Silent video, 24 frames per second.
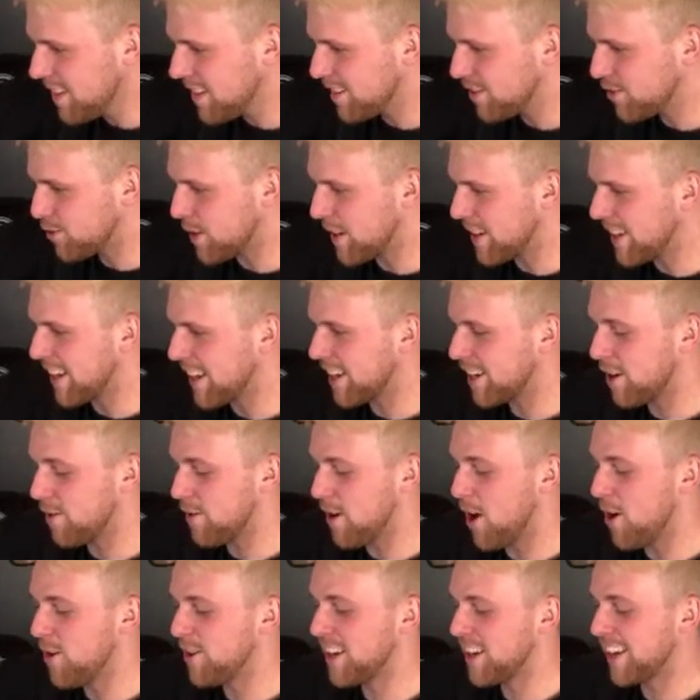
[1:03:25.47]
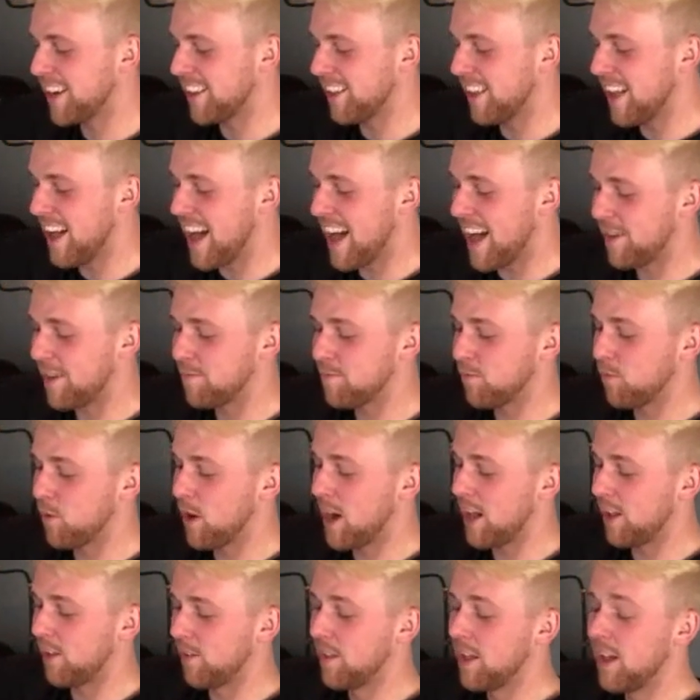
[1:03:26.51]
Drinking Corona, Claire.
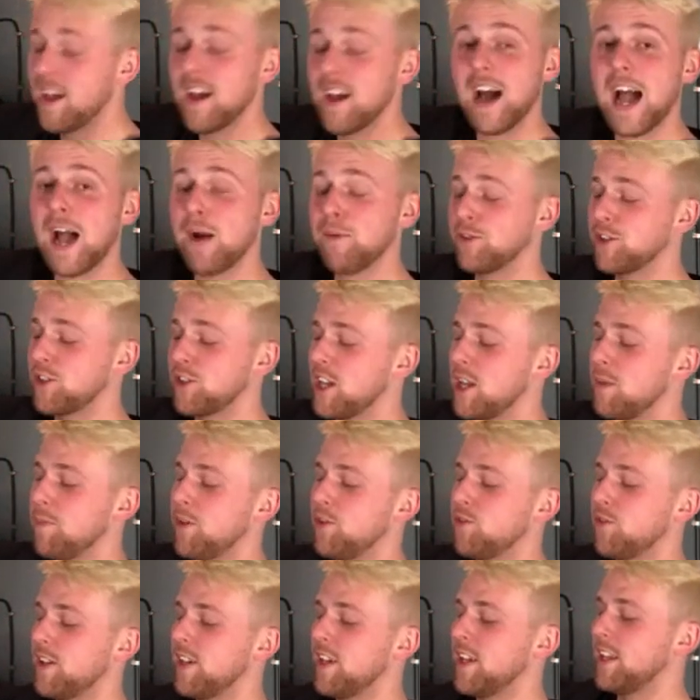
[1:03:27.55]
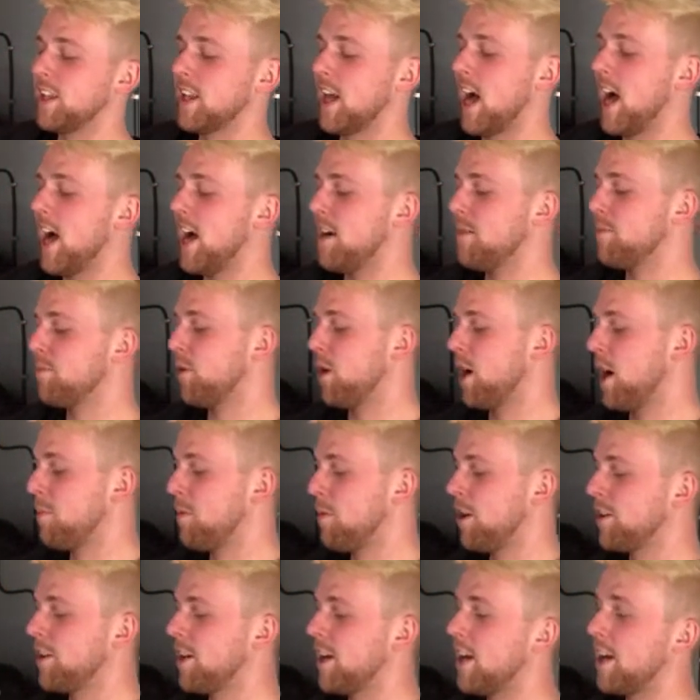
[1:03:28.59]
Well, I was going to be drinking that, but I'm
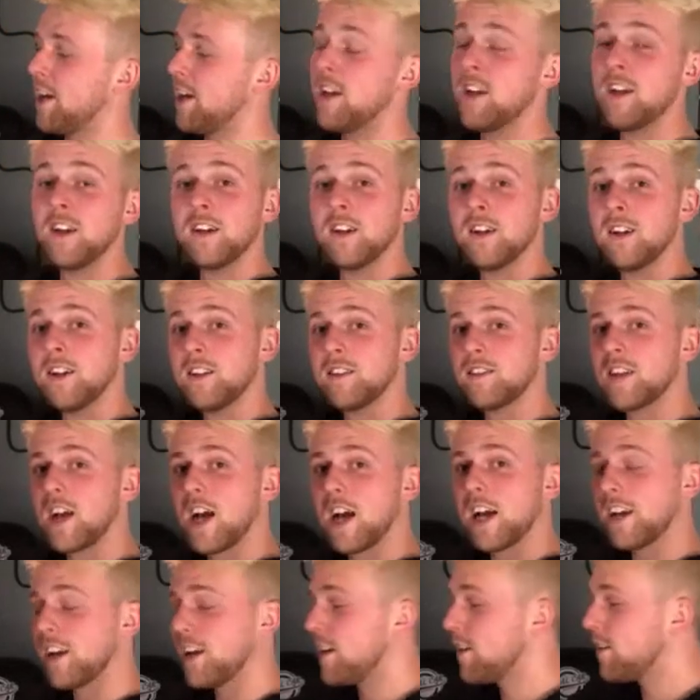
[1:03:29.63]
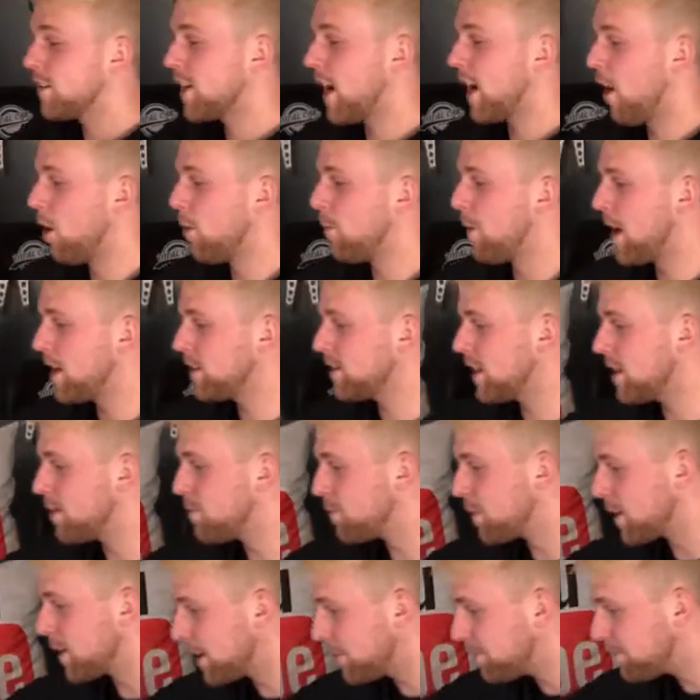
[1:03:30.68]
on a Tiger Carol Baskin
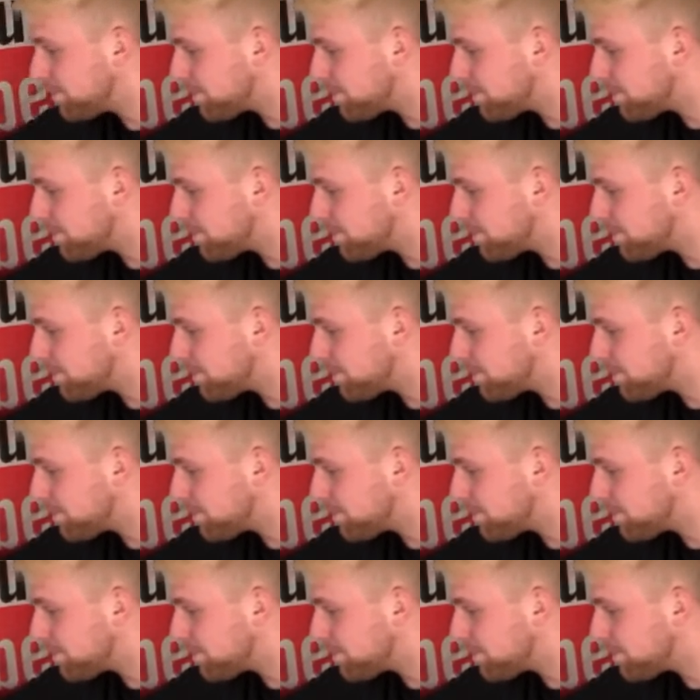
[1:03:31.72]
beer.